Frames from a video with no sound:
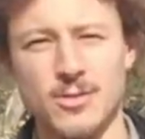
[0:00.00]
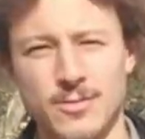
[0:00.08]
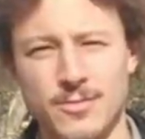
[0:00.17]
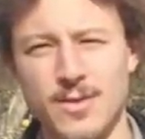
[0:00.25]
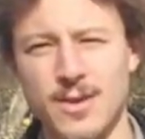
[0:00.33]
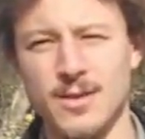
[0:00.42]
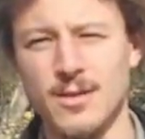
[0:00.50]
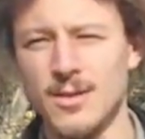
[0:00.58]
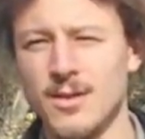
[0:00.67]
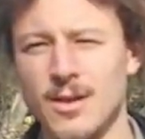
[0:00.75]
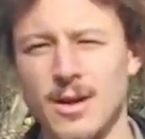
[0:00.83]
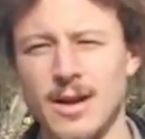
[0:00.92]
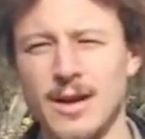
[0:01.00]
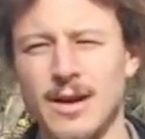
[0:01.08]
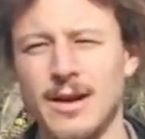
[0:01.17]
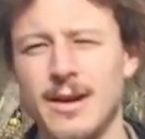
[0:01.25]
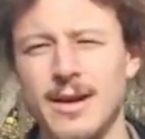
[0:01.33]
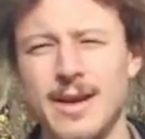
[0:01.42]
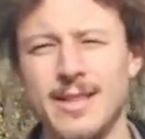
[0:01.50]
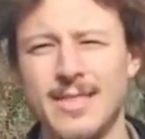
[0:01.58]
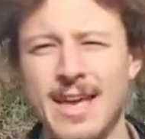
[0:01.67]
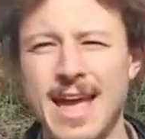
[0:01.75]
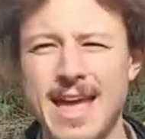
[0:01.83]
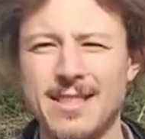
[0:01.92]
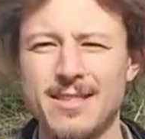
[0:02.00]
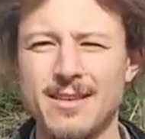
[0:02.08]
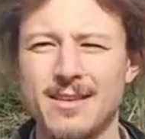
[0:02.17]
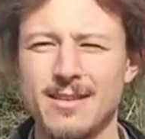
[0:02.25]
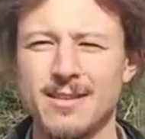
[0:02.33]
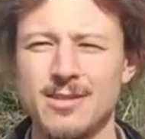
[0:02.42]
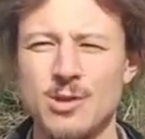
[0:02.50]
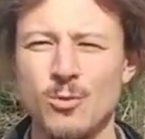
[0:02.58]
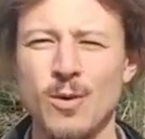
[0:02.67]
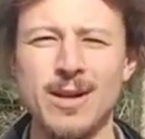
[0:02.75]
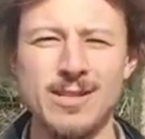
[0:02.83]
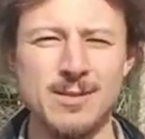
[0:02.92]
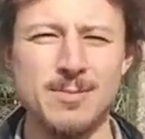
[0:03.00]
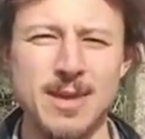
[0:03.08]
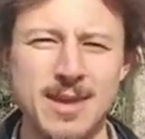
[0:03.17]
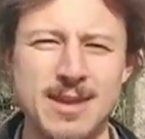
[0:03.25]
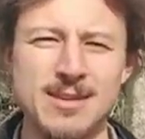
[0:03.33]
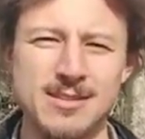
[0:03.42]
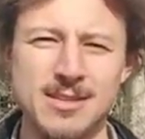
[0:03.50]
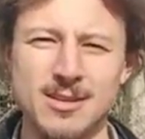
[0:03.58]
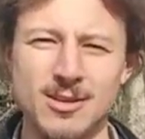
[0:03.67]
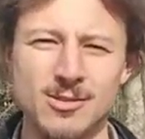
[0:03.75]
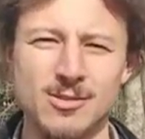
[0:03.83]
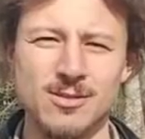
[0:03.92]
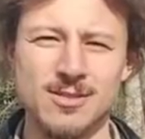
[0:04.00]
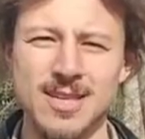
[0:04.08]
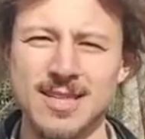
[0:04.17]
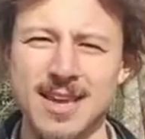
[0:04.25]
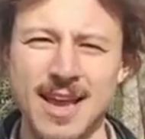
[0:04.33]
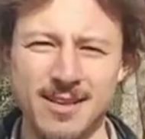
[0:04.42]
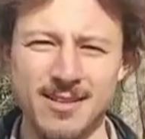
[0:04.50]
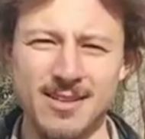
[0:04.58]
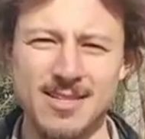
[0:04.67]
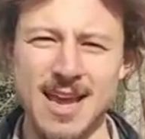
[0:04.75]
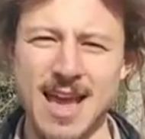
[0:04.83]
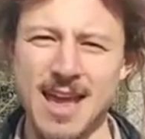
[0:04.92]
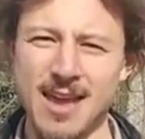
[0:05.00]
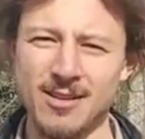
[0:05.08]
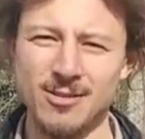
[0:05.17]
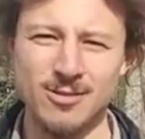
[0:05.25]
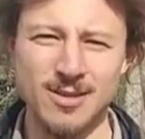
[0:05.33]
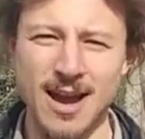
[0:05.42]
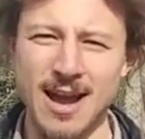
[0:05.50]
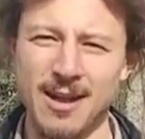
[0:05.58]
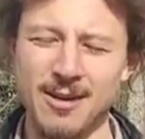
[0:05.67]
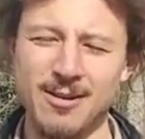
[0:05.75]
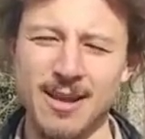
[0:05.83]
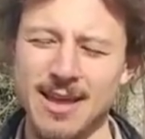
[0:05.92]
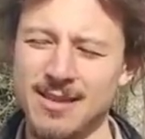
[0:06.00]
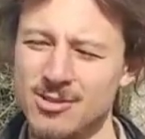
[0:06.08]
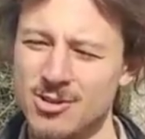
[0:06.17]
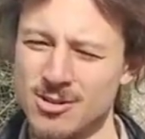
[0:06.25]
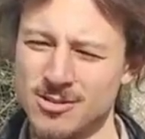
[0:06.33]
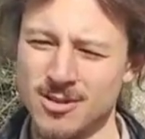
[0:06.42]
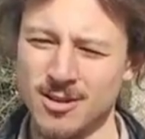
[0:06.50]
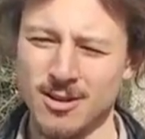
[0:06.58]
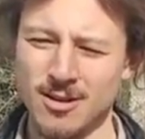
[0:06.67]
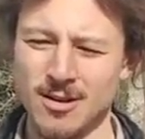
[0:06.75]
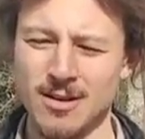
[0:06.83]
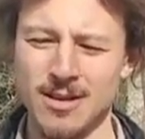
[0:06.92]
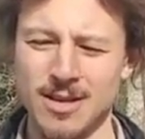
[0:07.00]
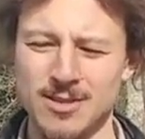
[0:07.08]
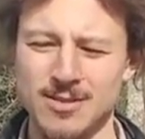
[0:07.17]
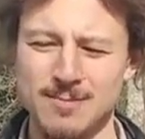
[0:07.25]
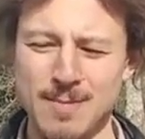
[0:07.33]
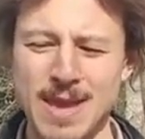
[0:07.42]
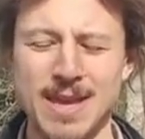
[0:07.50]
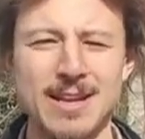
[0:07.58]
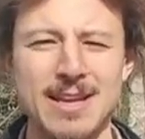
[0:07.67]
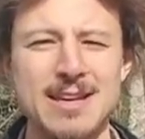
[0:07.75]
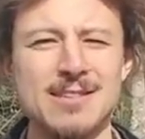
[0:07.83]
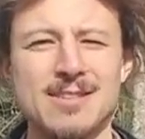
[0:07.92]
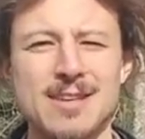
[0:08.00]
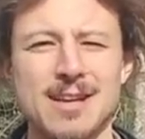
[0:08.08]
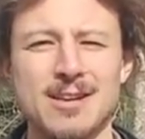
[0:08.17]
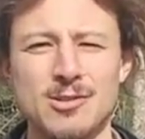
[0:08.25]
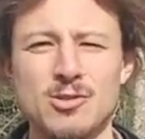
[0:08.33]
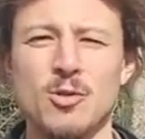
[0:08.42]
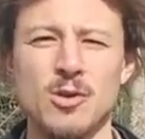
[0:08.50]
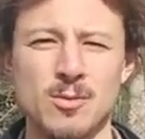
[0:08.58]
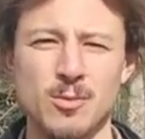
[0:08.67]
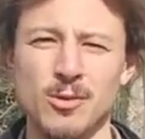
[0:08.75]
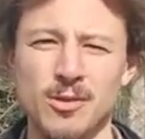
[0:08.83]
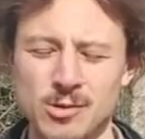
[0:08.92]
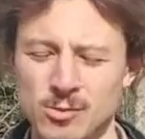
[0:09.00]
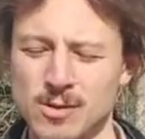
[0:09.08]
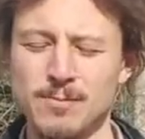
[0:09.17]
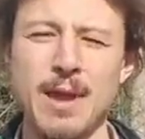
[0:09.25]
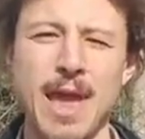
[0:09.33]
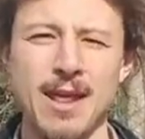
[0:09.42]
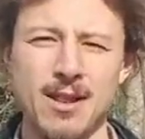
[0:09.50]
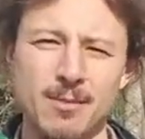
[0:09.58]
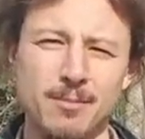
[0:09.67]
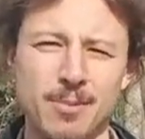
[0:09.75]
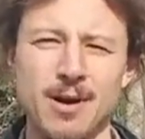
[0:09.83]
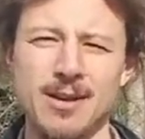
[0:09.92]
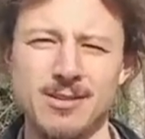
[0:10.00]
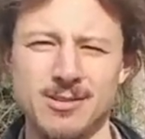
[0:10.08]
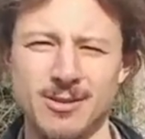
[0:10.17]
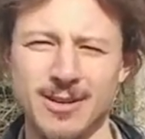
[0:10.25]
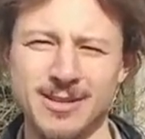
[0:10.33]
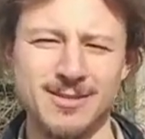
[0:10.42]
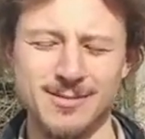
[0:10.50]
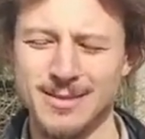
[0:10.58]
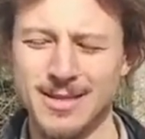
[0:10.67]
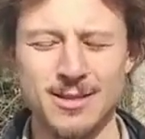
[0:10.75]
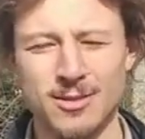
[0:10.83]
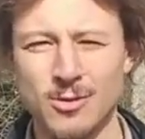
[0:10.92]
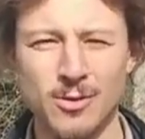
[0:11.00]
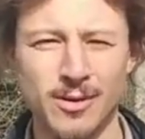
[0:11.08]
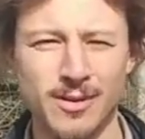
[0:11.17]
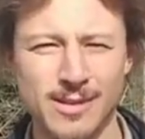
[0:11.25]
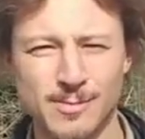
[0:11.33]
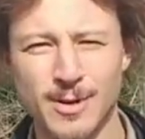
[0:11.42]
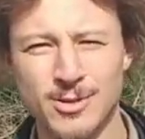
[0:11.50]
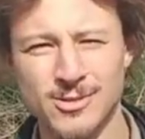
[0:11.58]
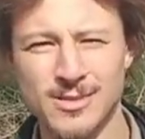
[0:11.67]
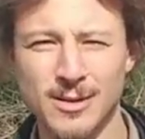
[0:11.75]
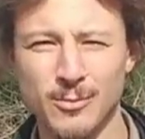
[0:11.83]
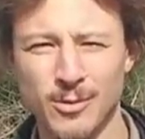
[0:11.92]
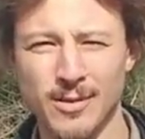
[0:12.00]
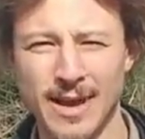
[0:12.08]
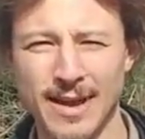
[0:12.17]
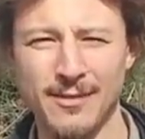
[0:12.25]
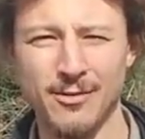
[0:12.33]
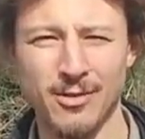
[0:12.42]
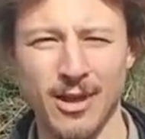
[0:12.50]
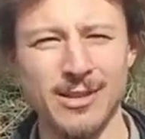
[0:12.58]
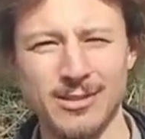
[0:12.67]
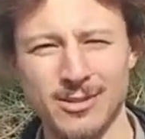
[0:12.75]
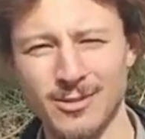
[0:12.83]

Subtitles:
on your feet, and then you want it to be easy because it's at the end of the day and you're tired, and just make it easy and enjoyable. This was a pain in the butt, so I didn't do it as much as I would have liked